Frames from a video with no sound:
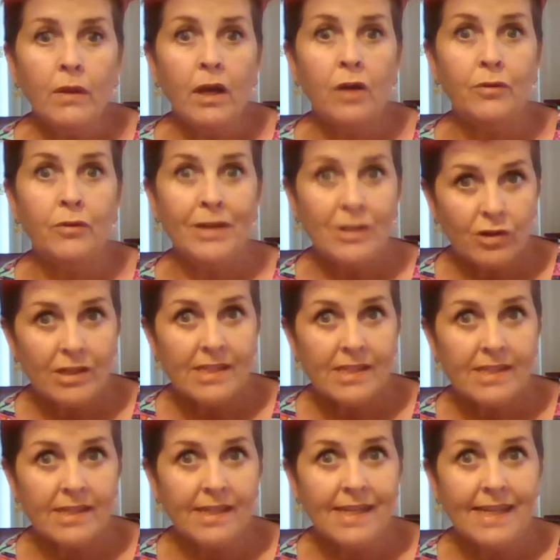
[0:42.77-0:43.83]
are
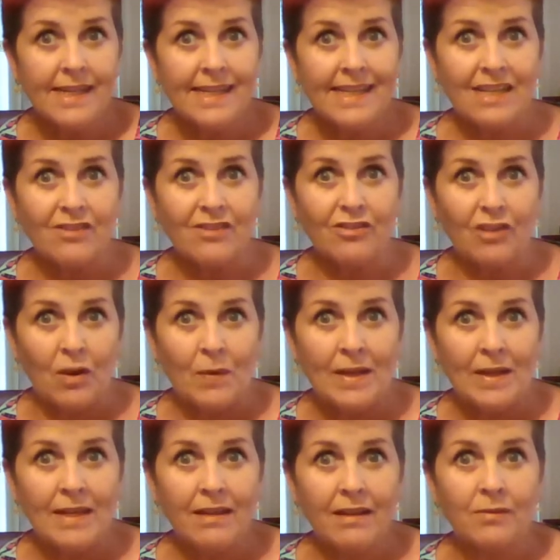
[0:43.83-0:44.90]
interested in
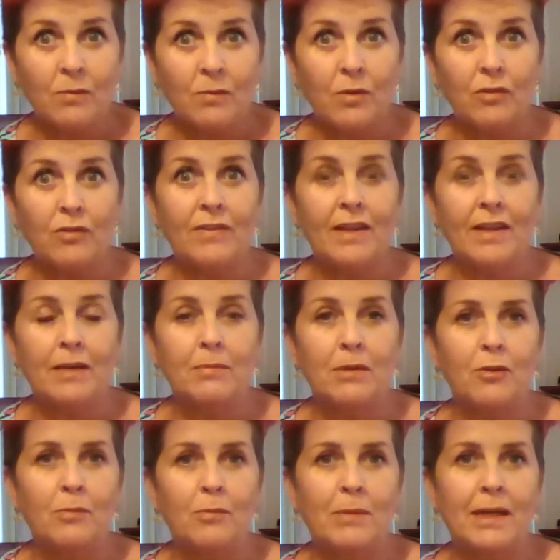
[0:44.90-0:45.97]
sewing and what's available
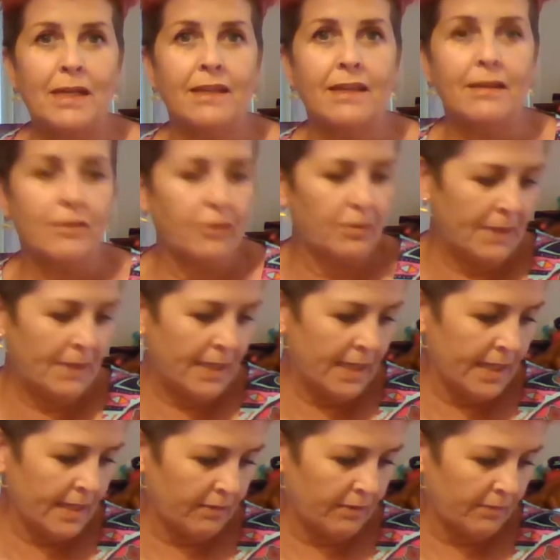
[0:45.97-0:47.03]
on the market at the
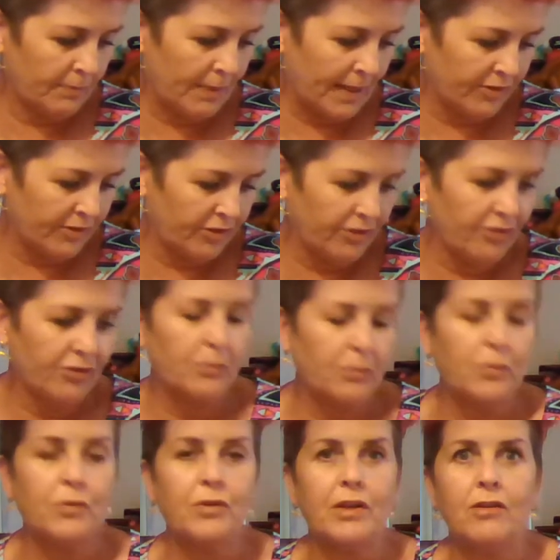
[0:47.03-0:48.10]
minute and patterns and
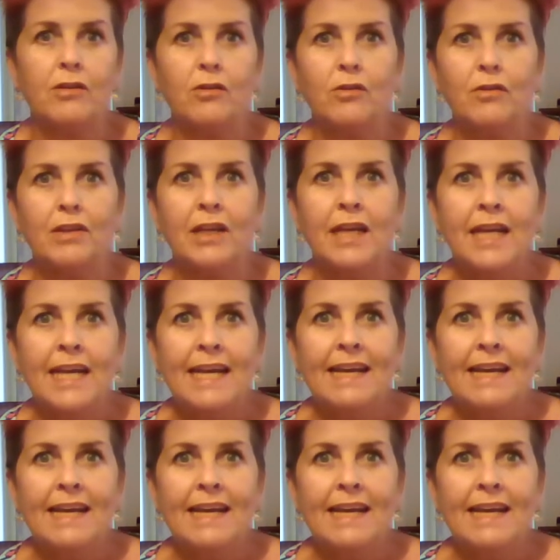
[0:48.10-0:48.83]
one thing and another,